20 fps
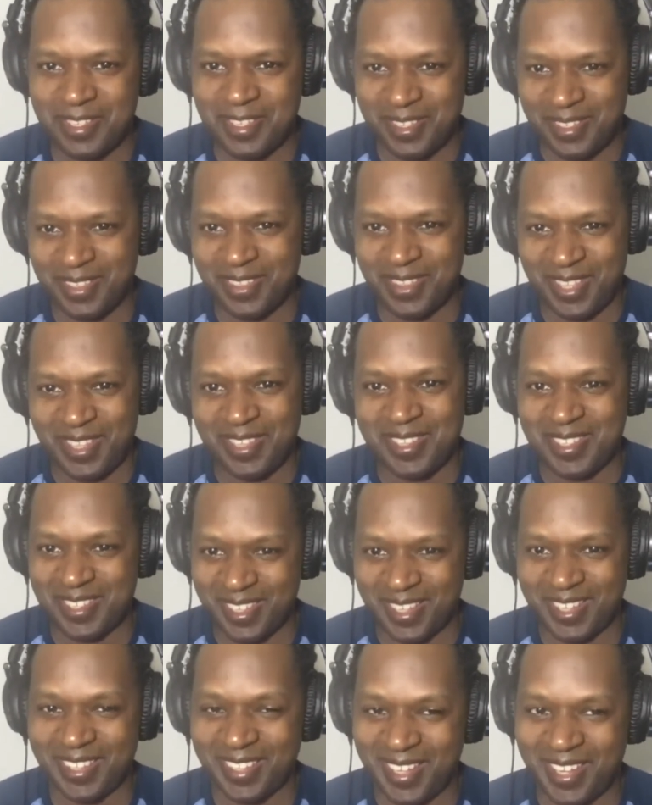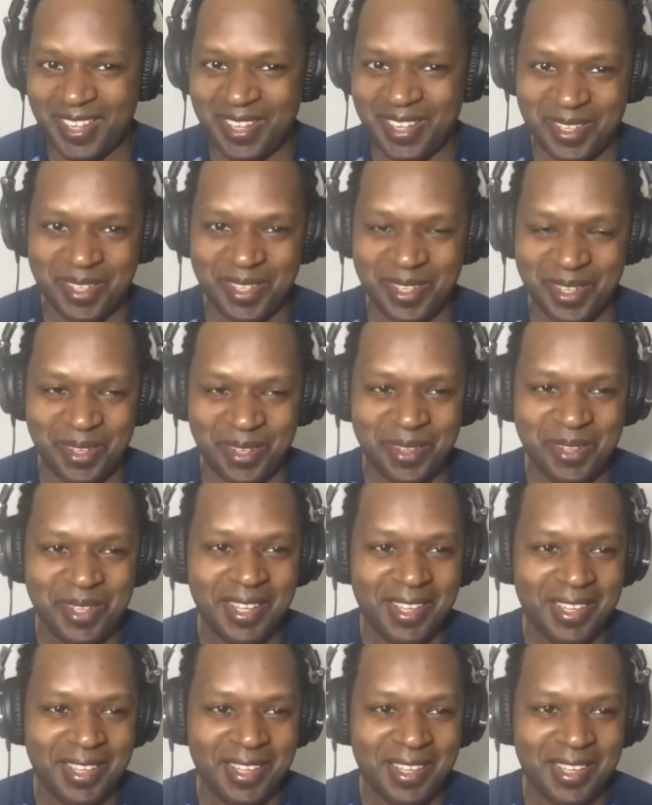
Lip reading: and things like that, you know?